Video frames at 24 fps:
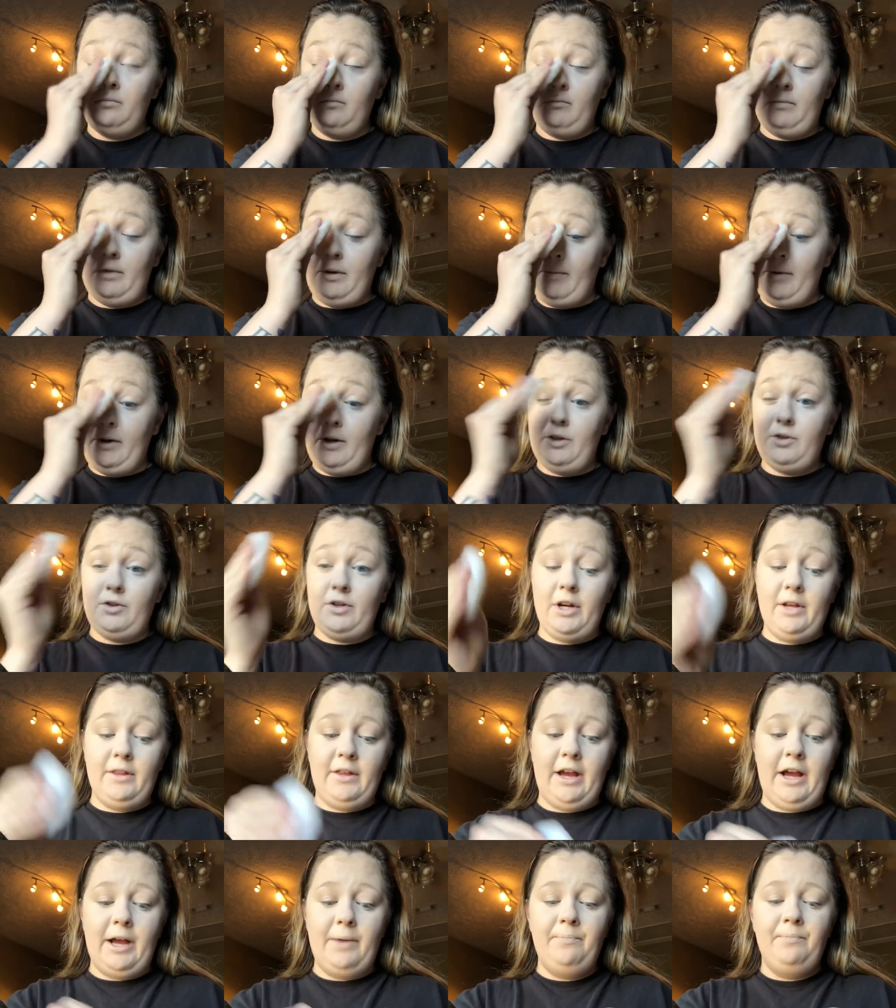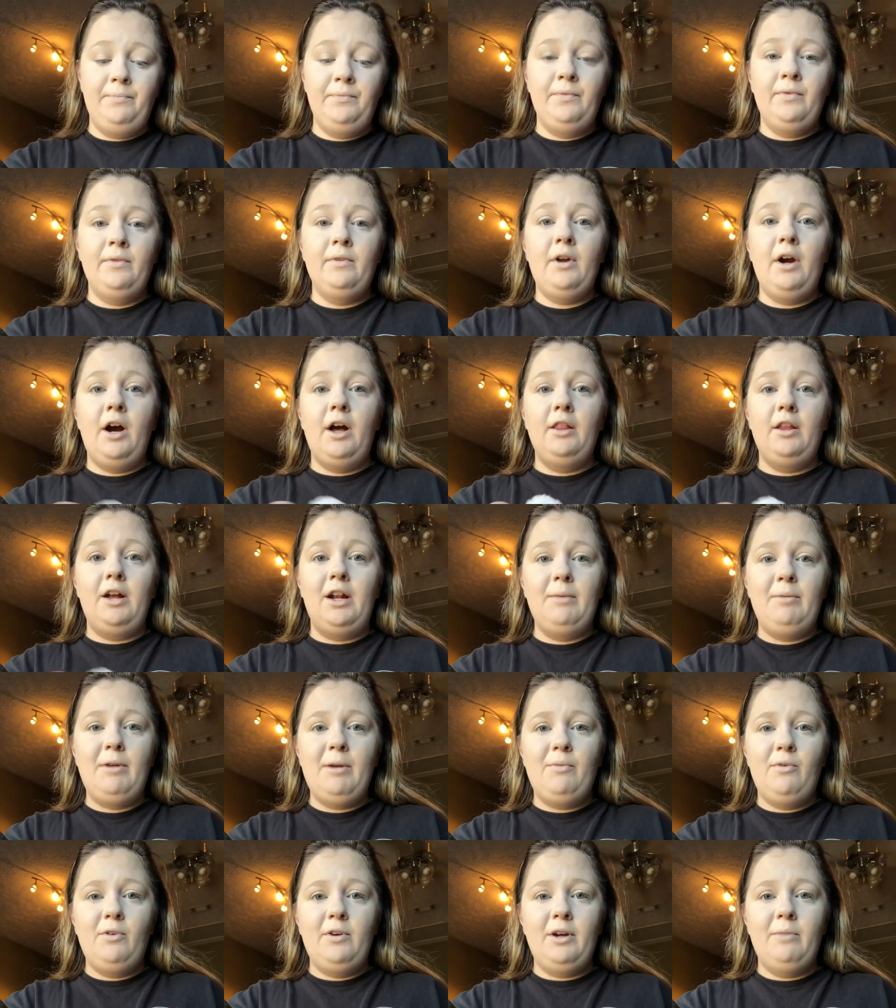Maybe I'll try that. A lot of
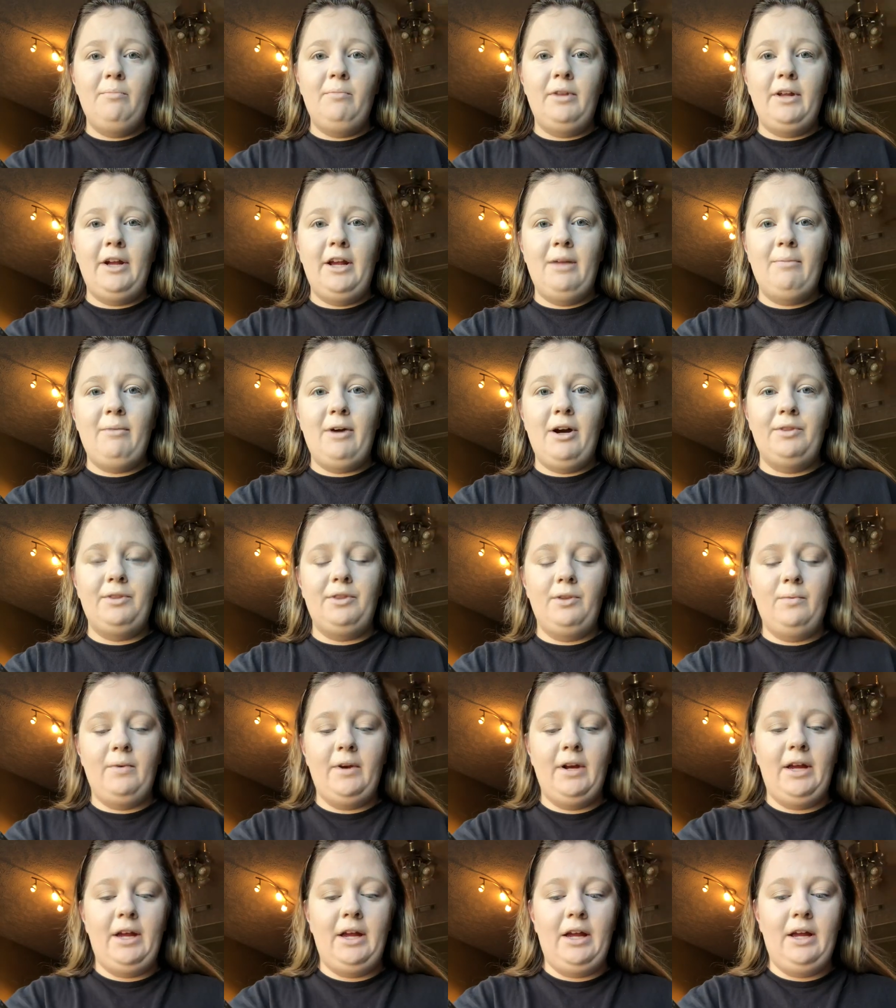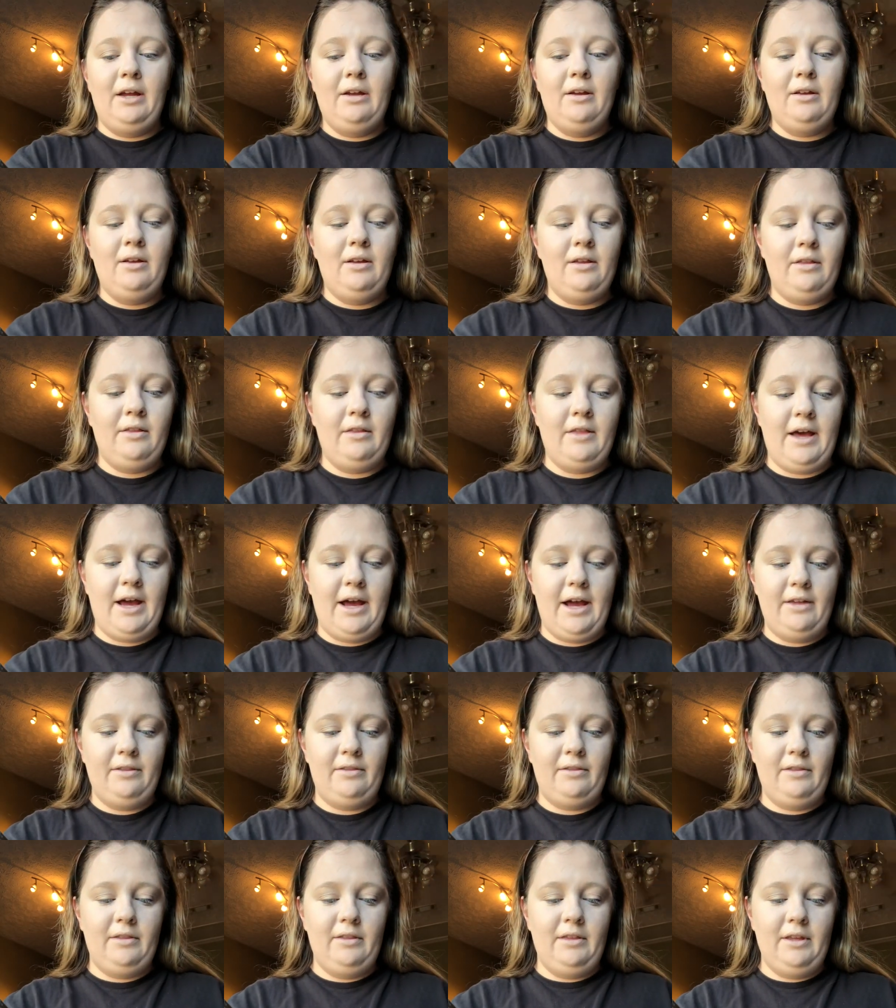people complain about the way
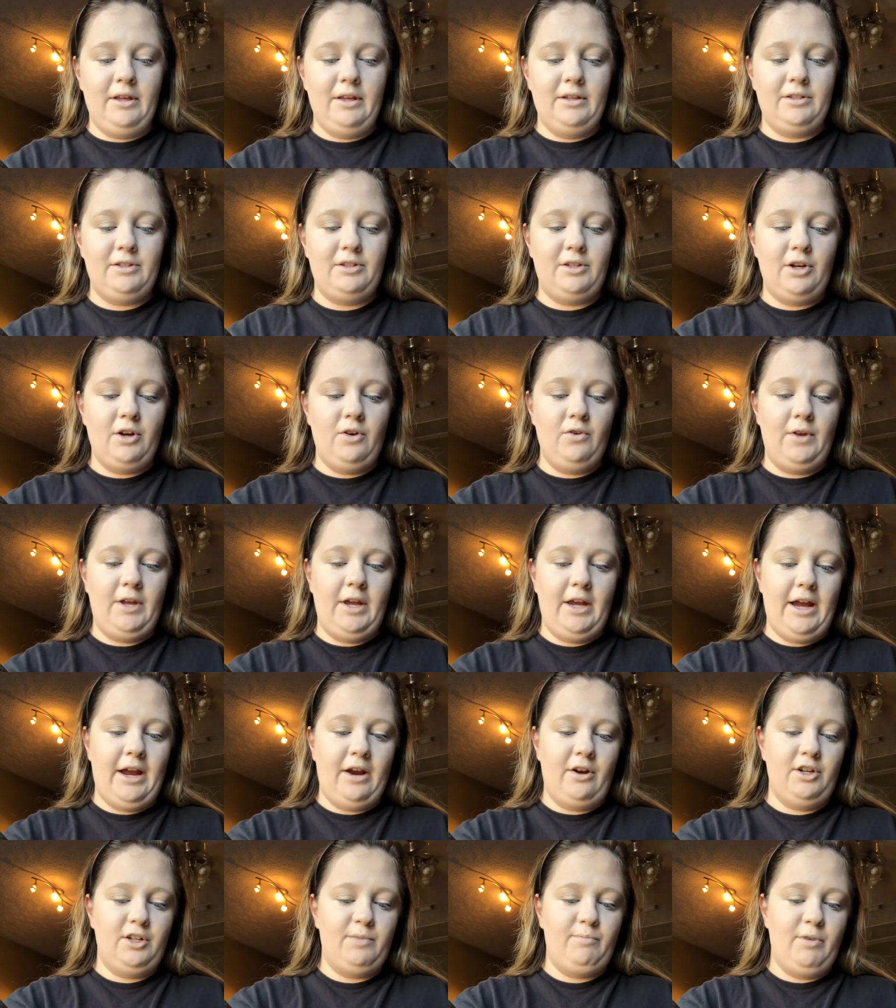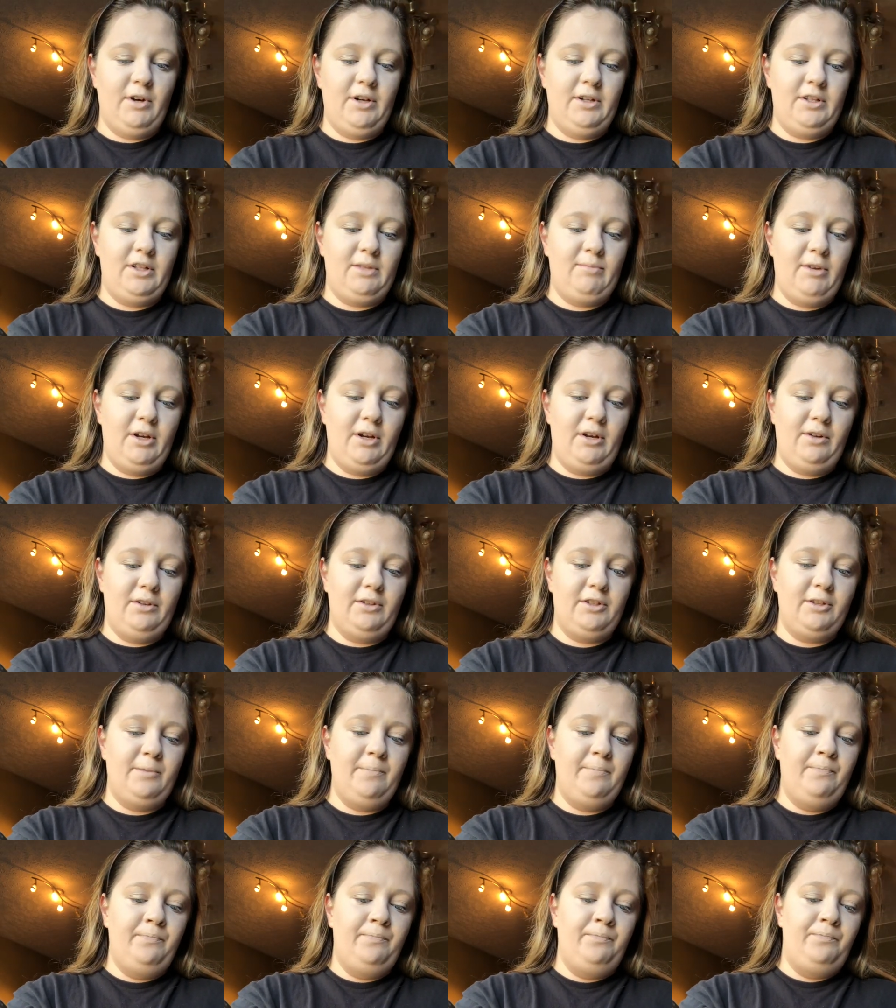that this Coty Airspun smells.
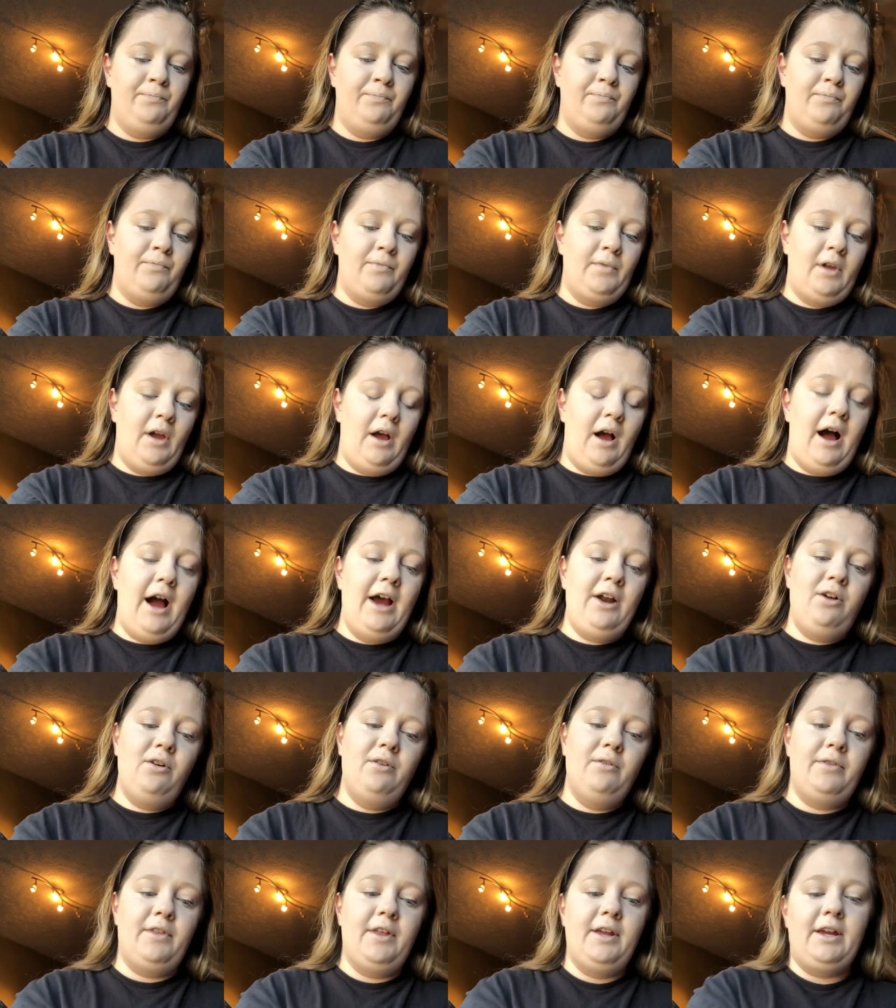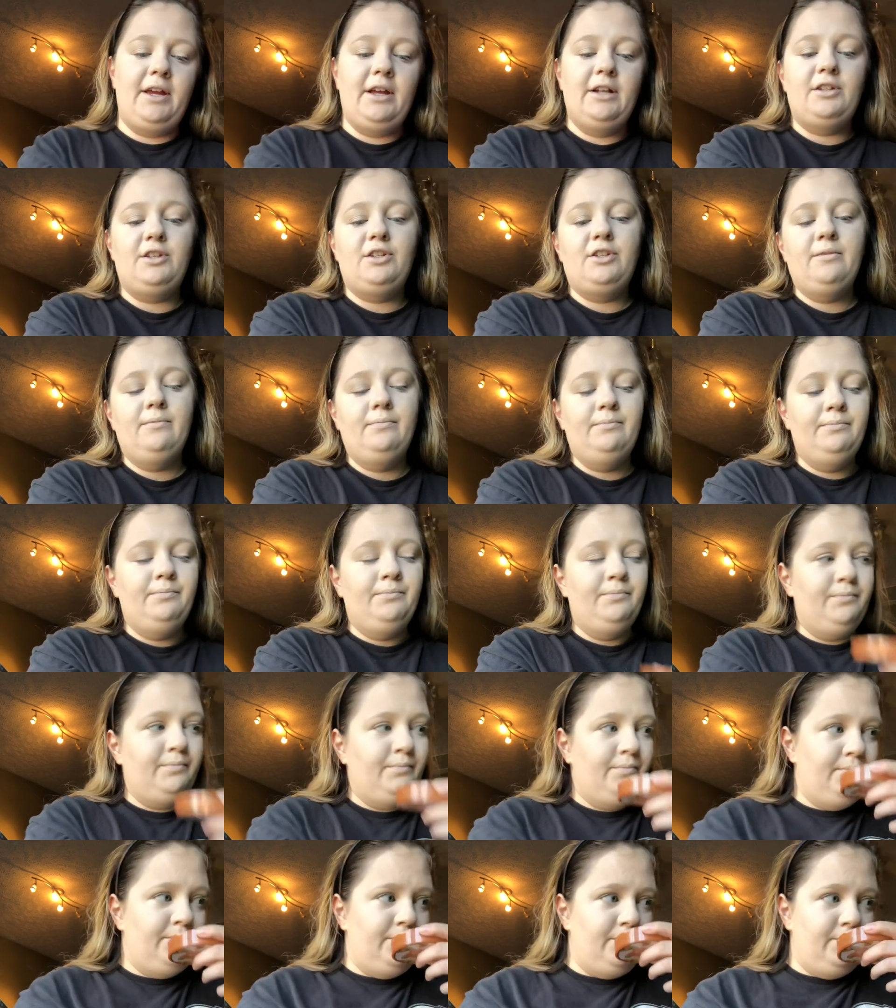I don't think it's
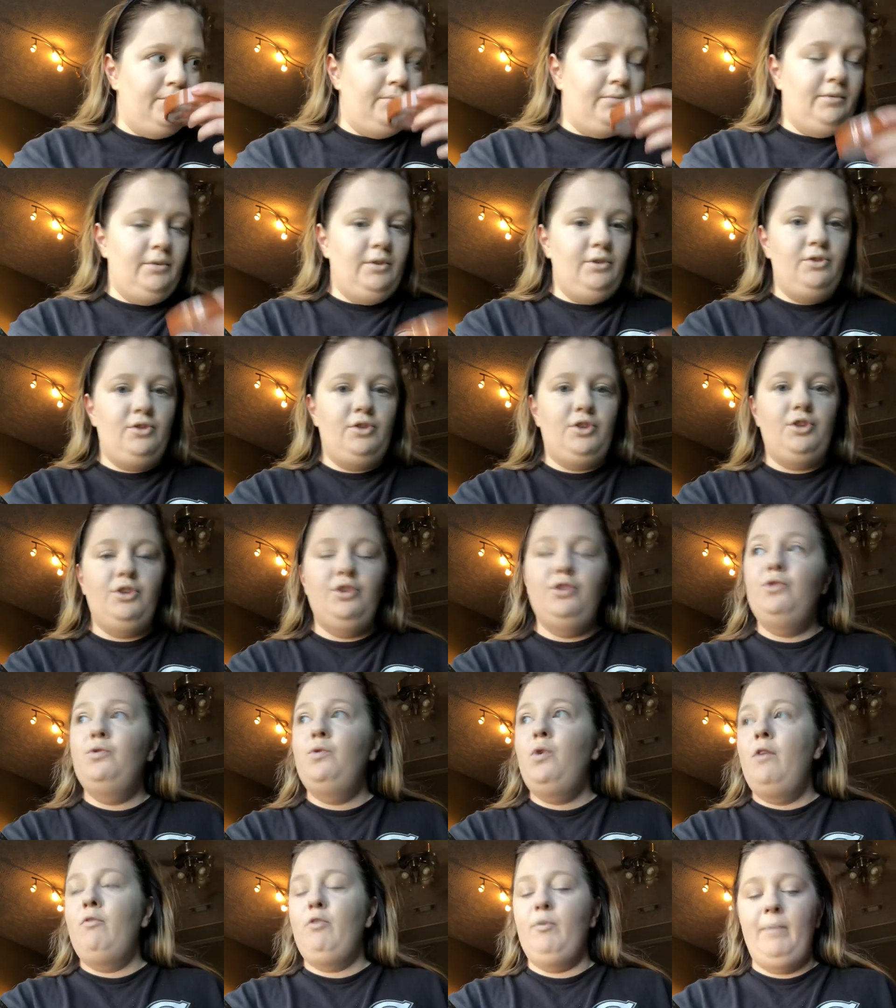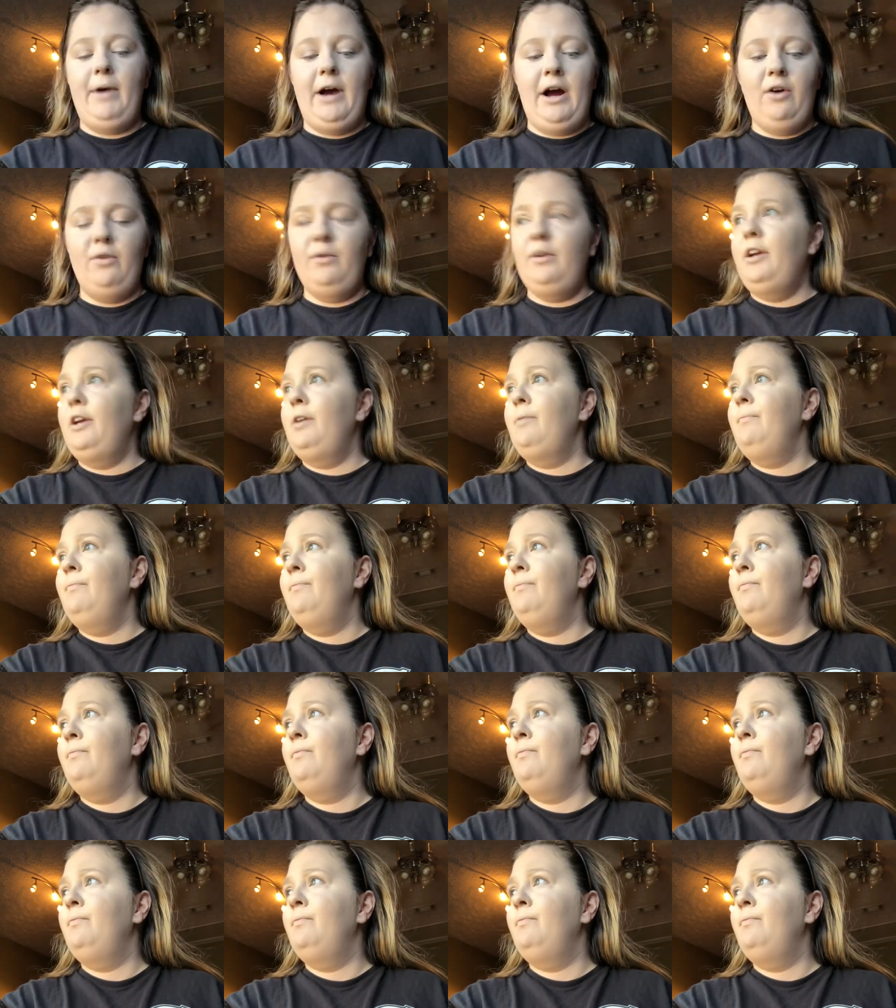too overpowering.